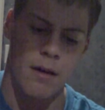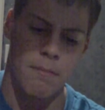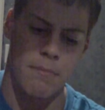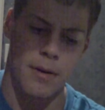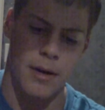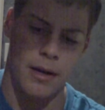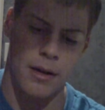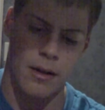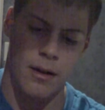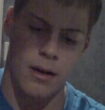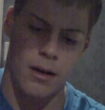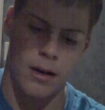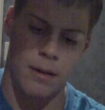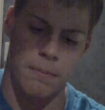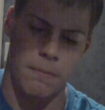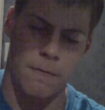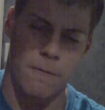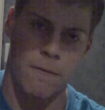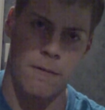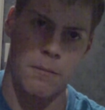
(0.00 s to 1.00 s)
But
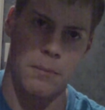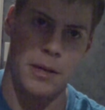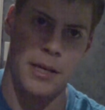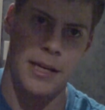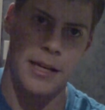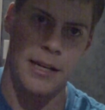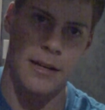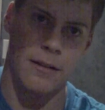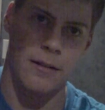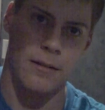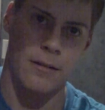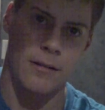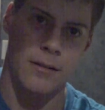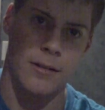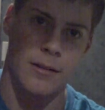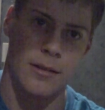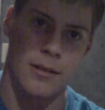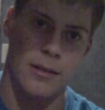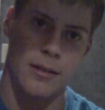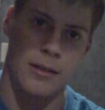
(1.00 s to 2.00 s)
from here,
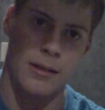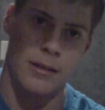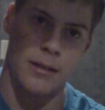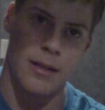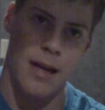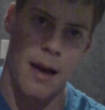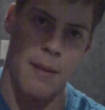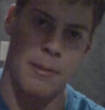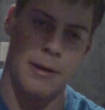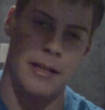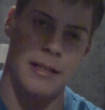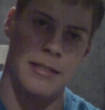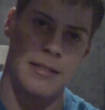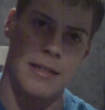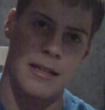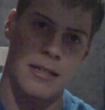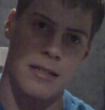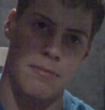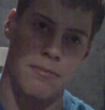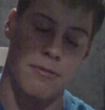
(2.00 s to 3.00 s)
I mean, this
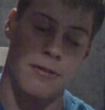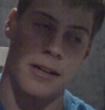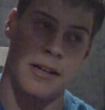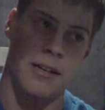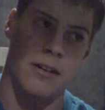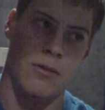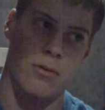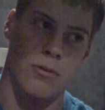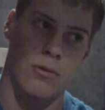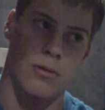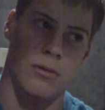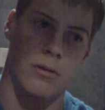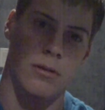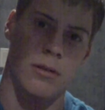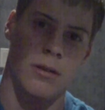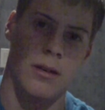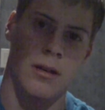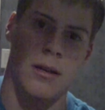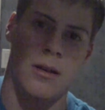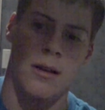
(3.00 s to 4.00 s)
sounds pretty cool.
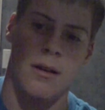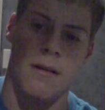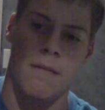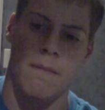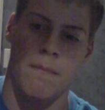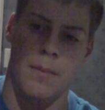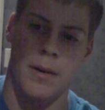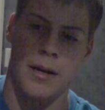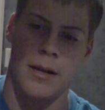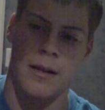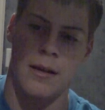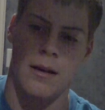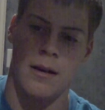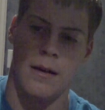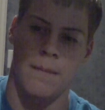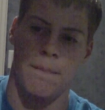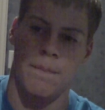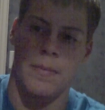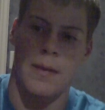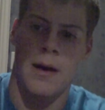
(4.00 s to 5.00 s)
But
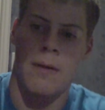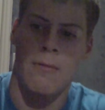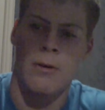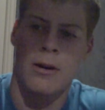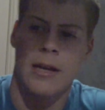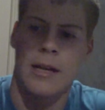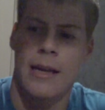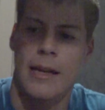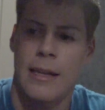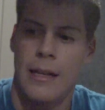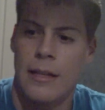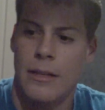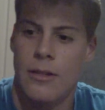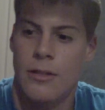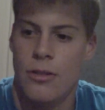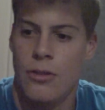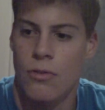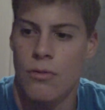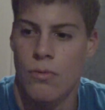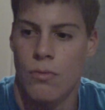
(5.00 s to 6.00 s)
I want to get
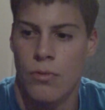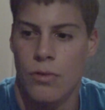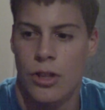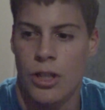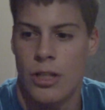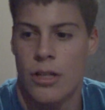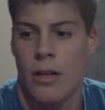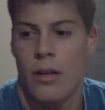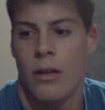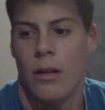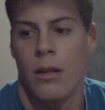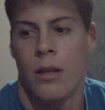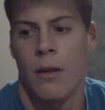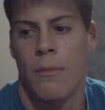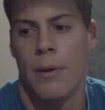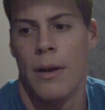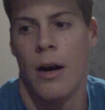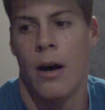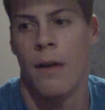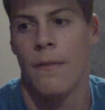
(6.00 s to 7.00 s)
into, just a little
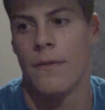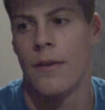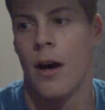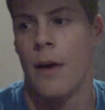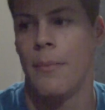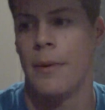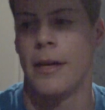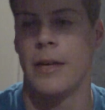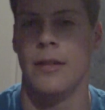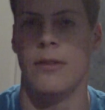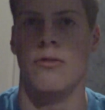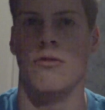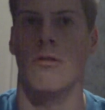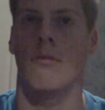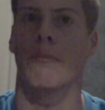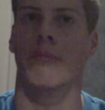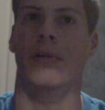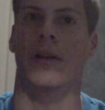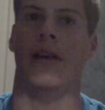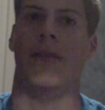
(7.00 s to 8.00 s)
bit off topic, into
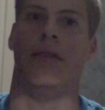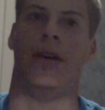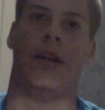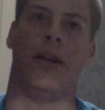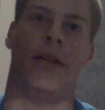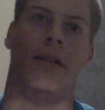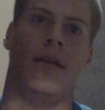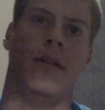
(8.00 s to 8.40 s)
Oblivion.